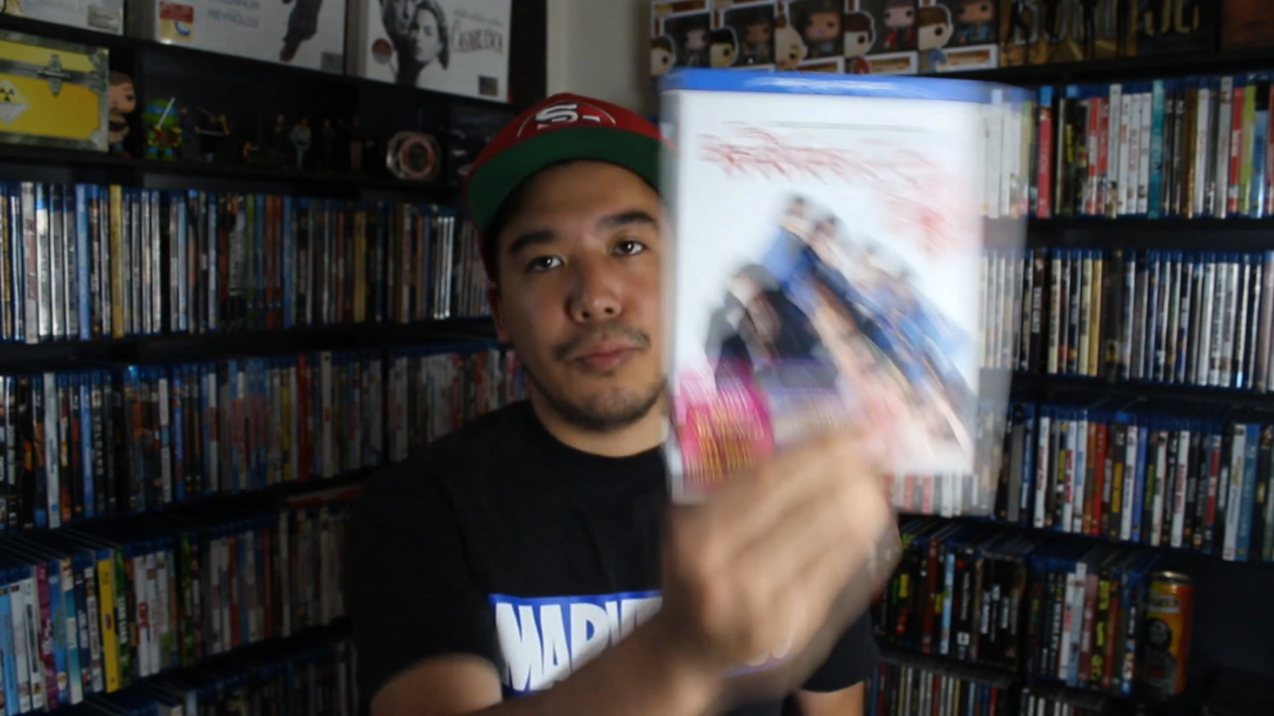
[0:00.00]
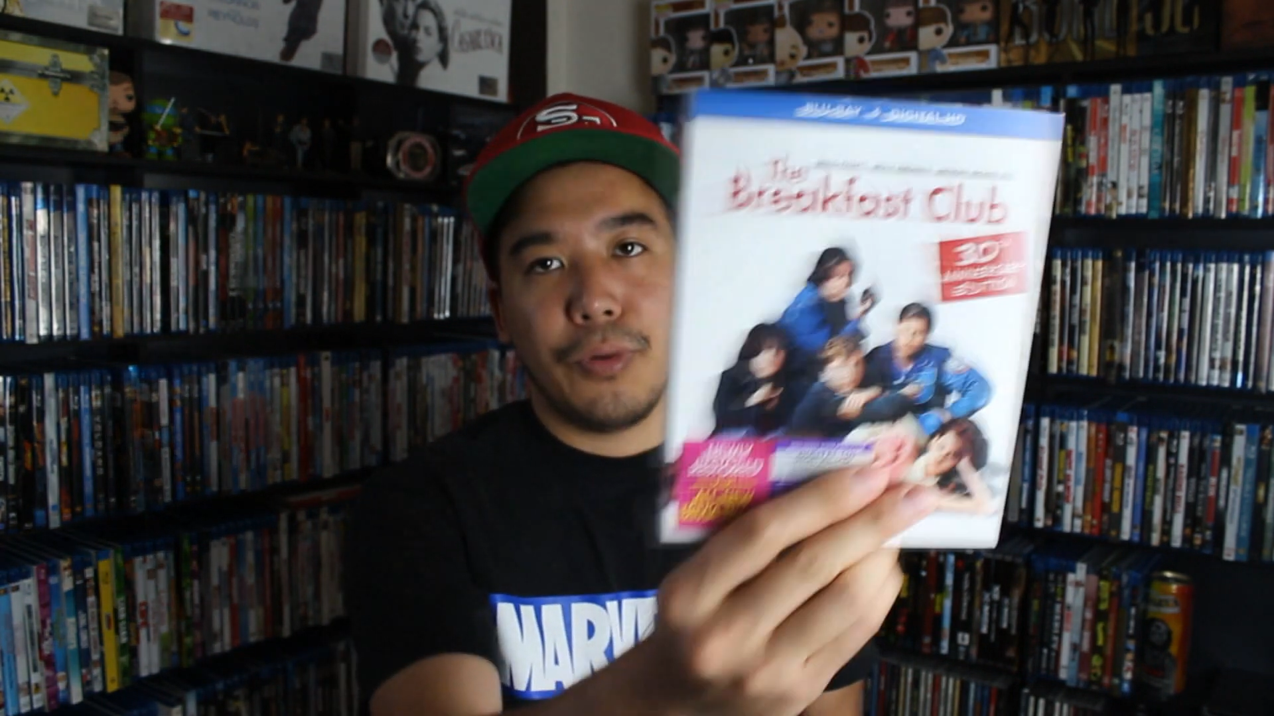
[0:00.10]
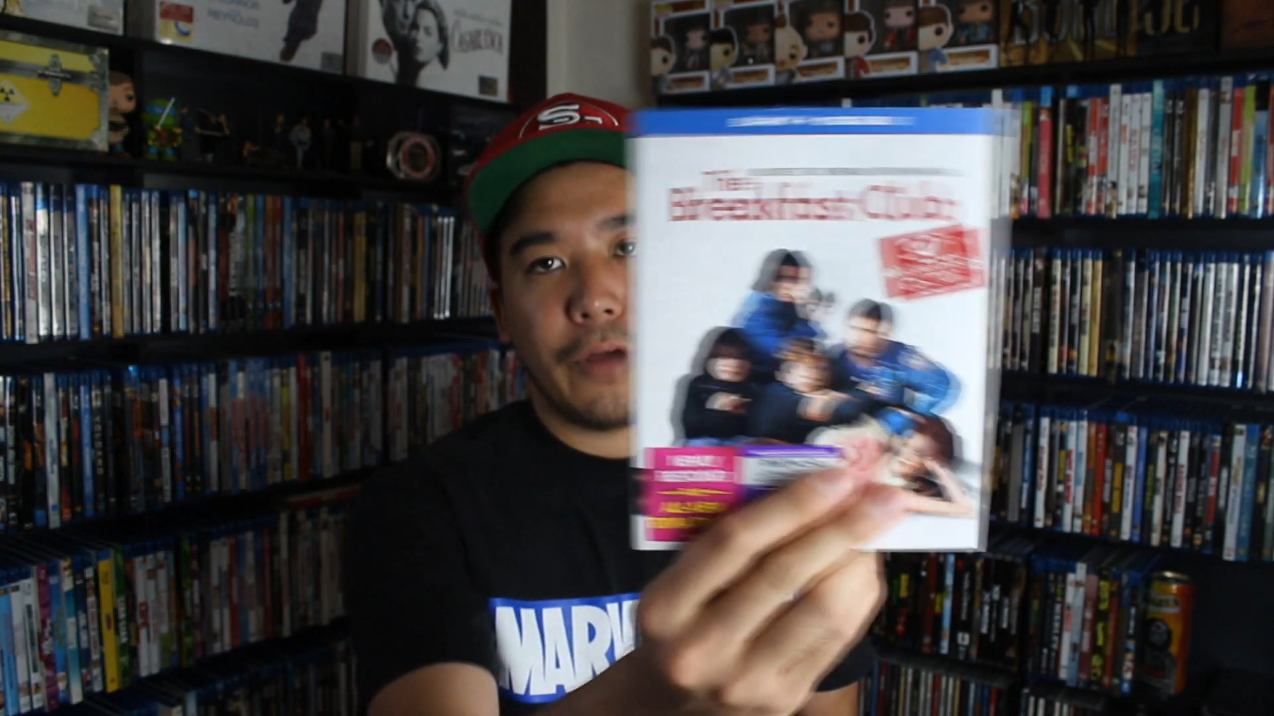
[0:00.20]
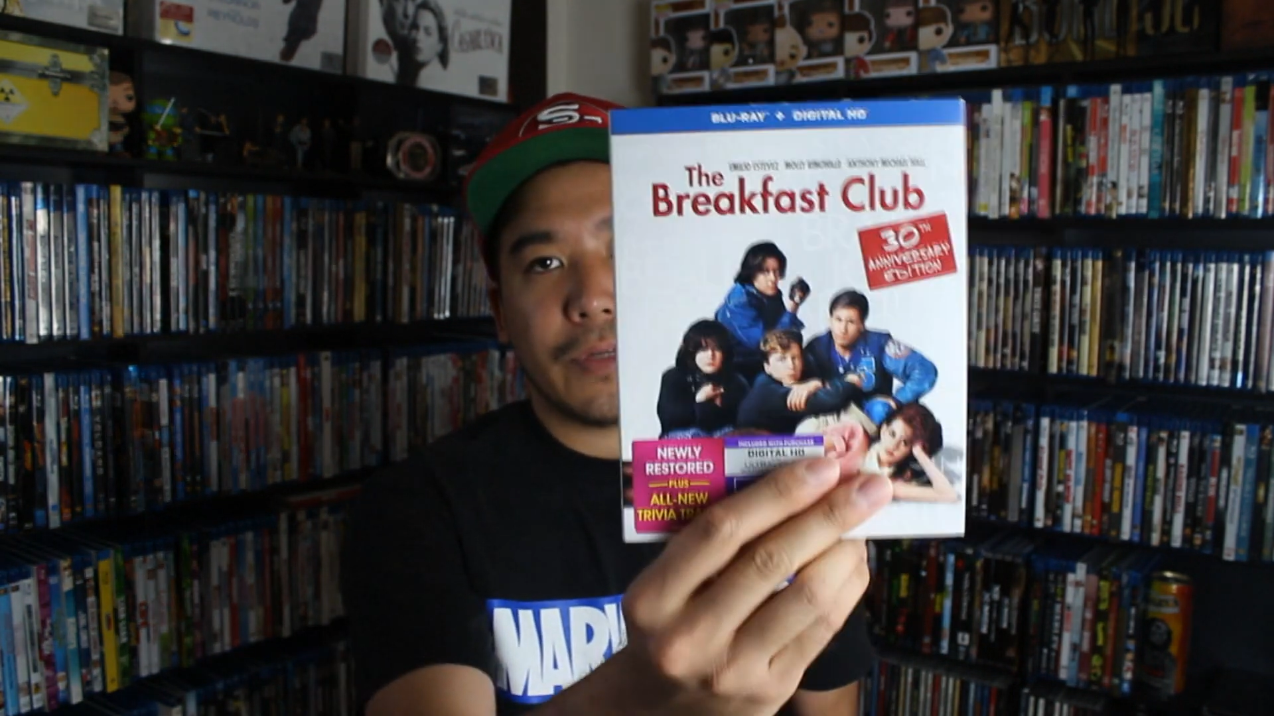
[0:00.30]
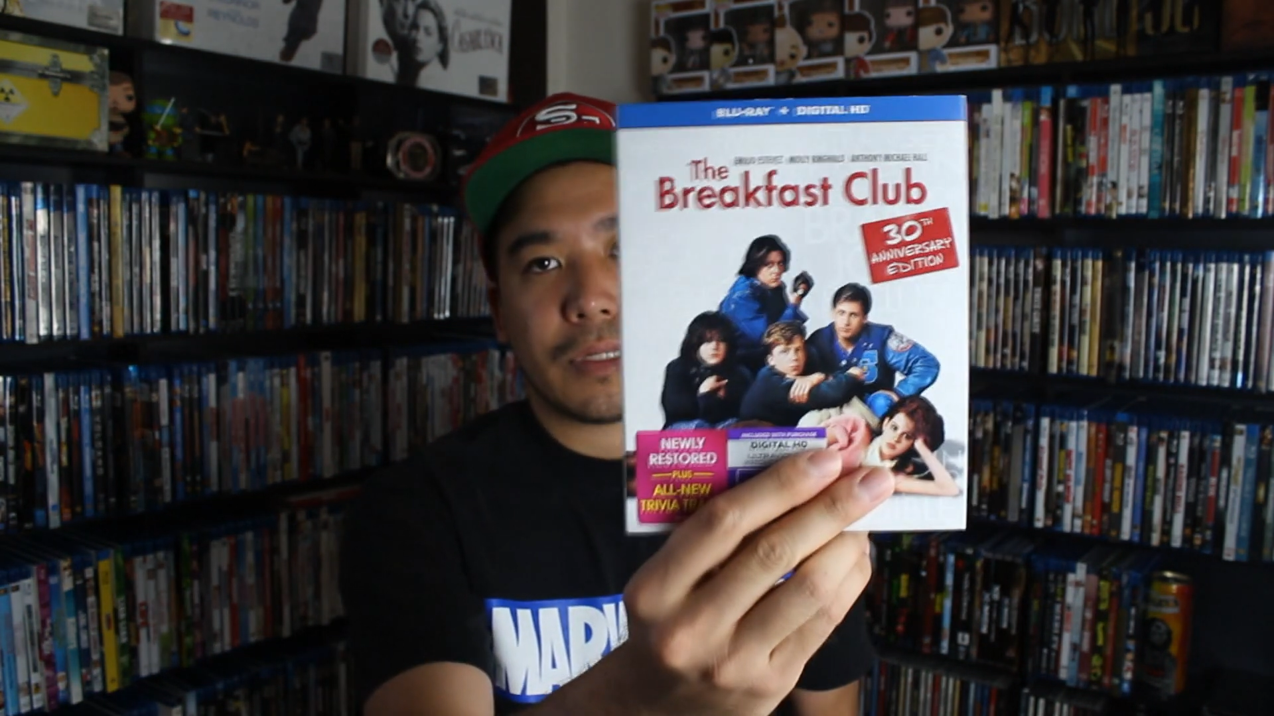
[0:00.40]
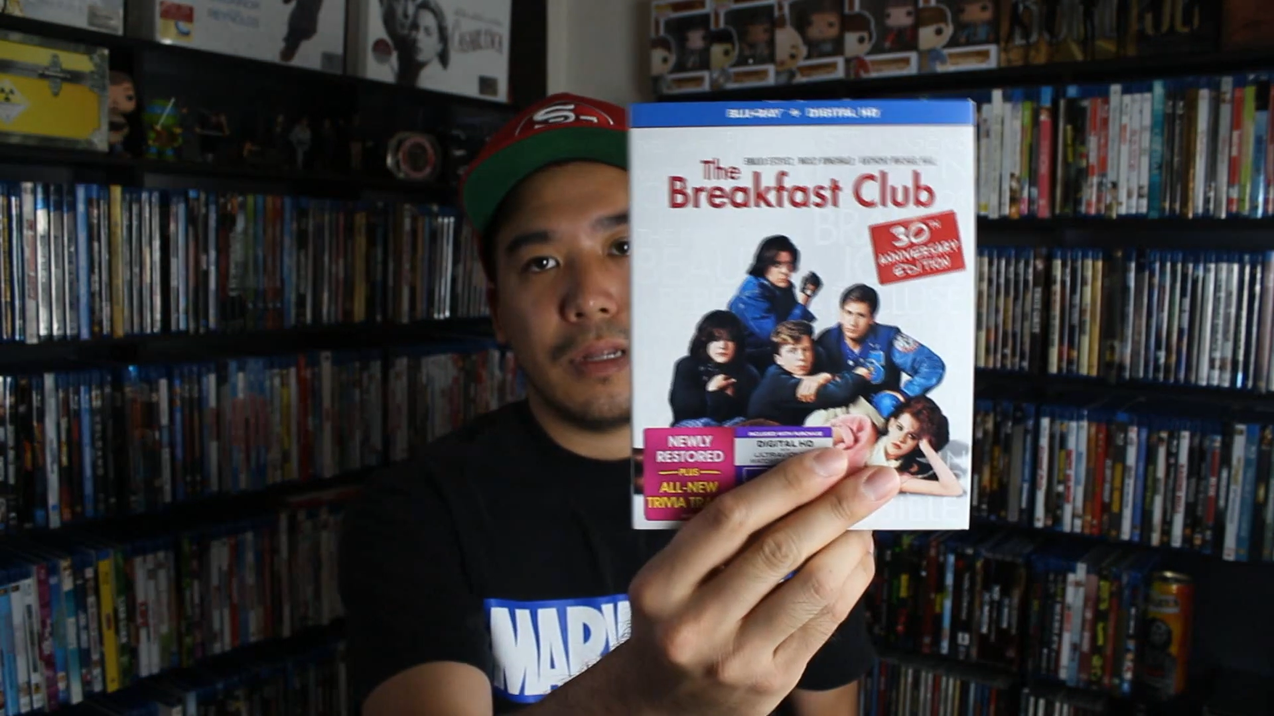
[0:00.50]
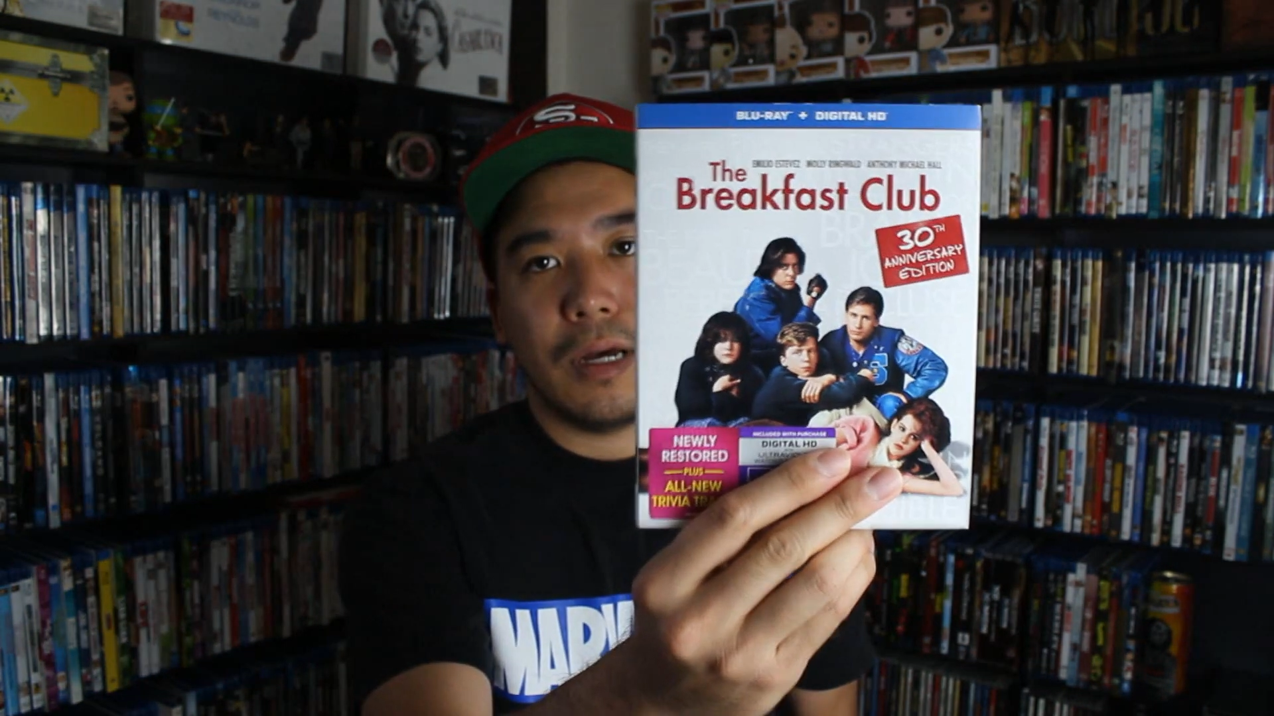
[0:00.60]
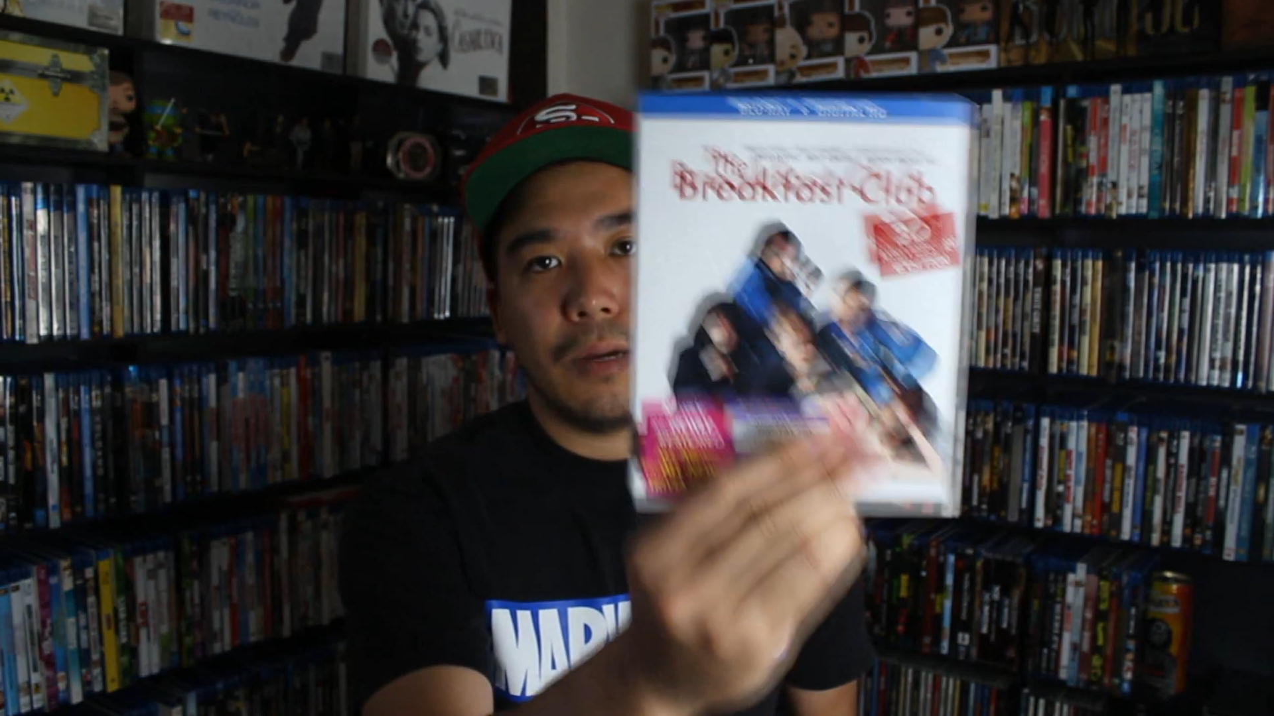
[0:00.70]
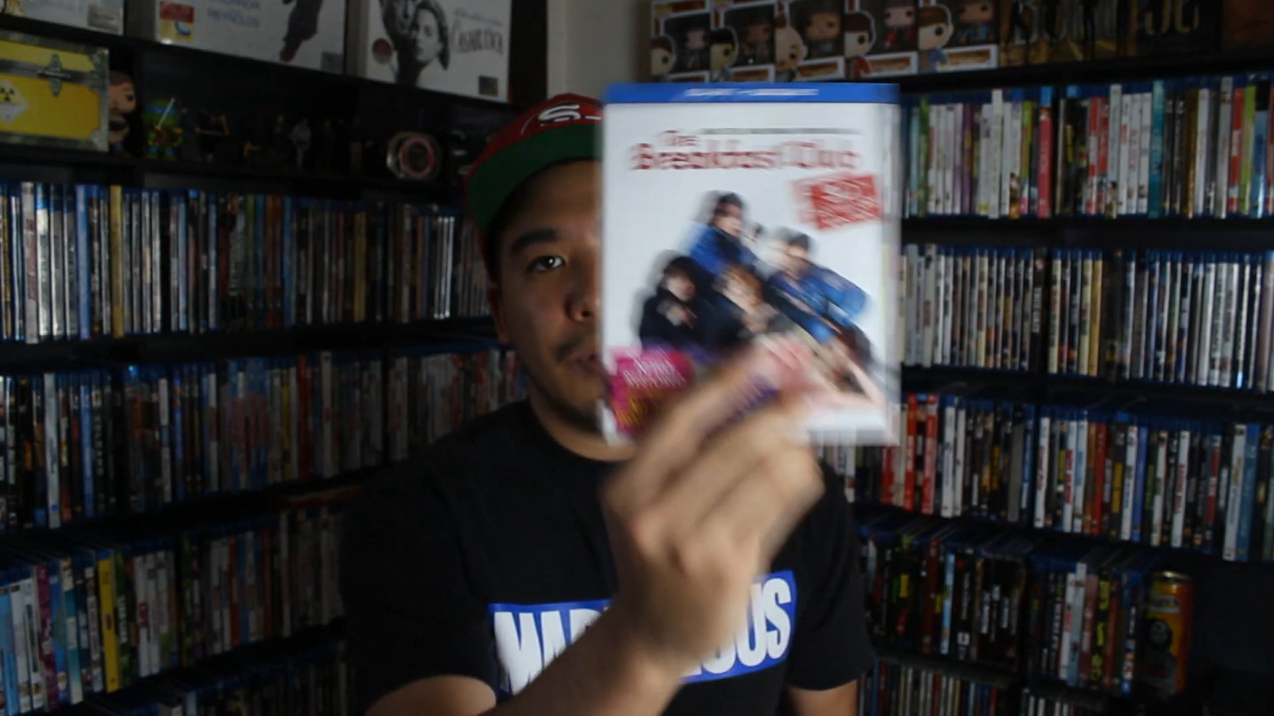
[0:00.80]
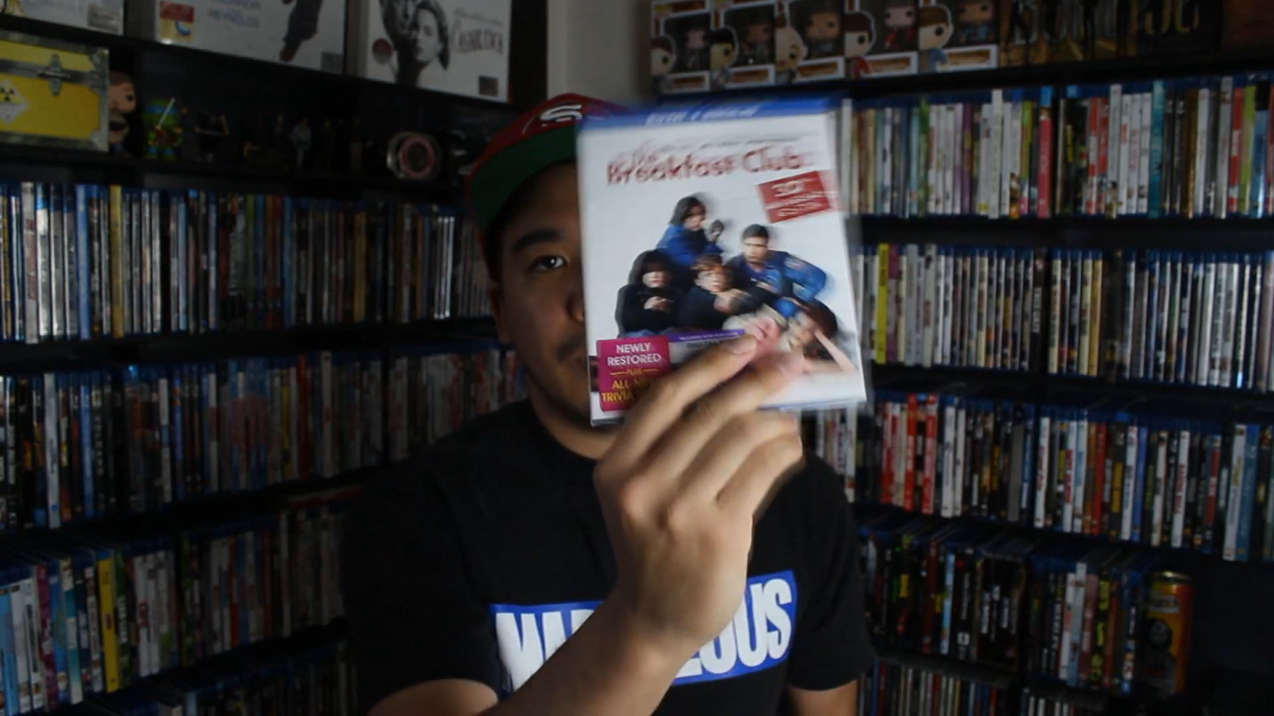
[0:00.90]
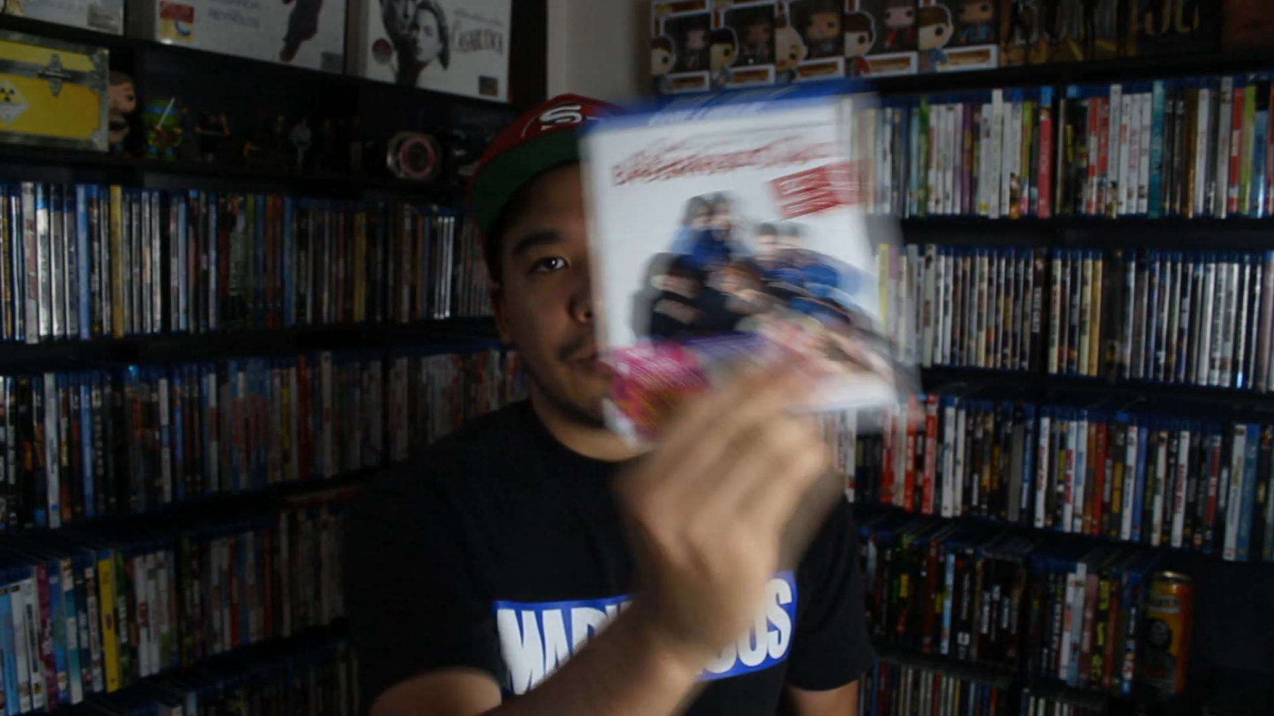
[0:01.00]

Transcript: The Breakfast Club